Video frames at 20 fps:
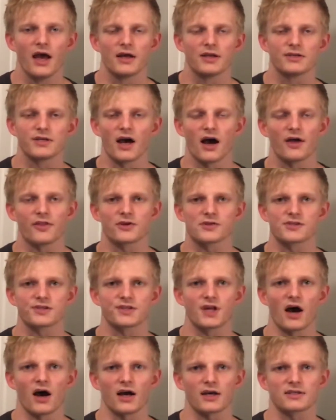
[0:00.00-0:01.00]
to other
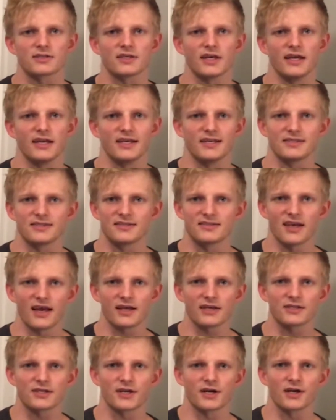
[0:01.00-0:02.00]
stocks in its
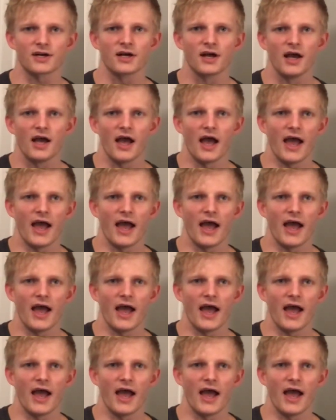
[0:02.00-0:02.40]
sector,